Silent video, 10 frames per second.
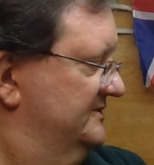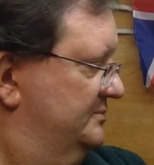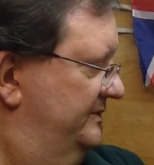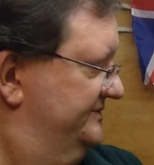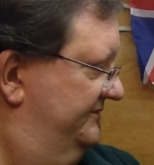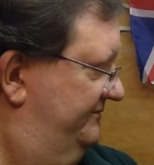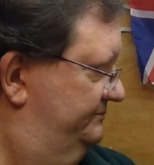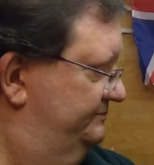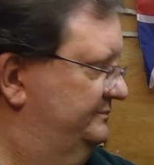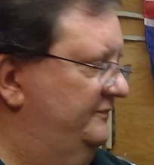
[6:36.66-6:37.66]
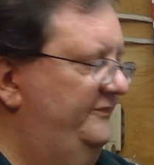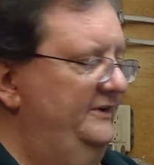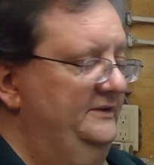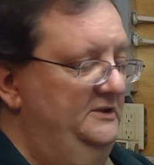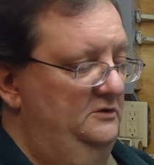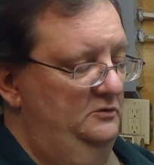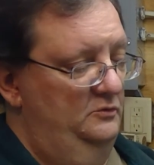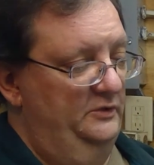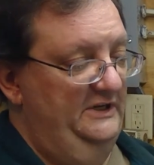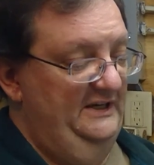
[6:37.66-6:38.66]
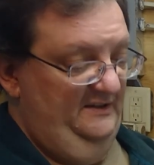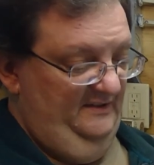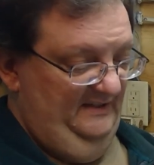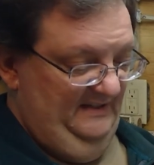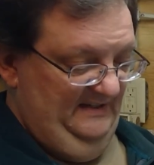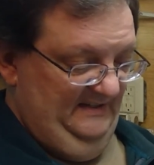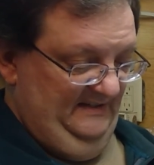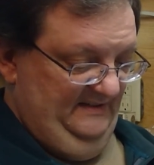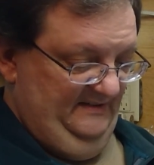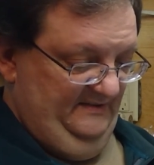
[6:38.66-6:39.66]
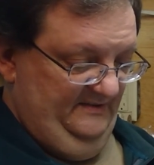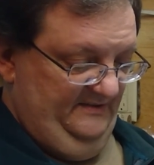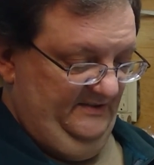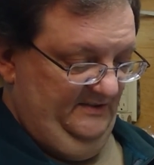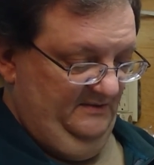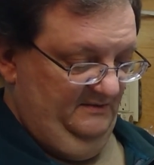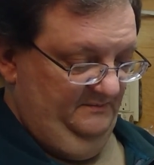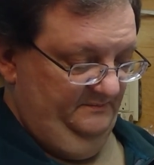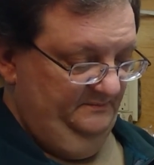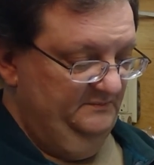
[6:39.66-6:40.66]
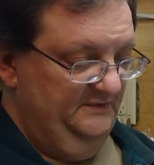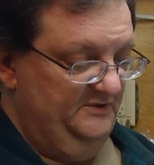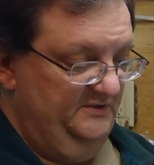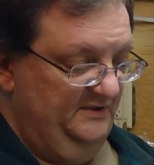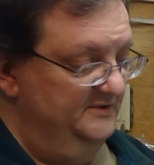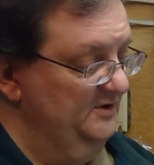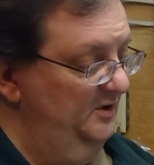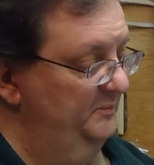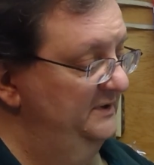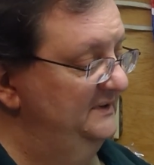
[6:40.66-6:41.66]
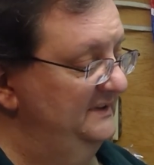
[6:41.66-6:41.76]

This was a fairly new kit, so let's hope.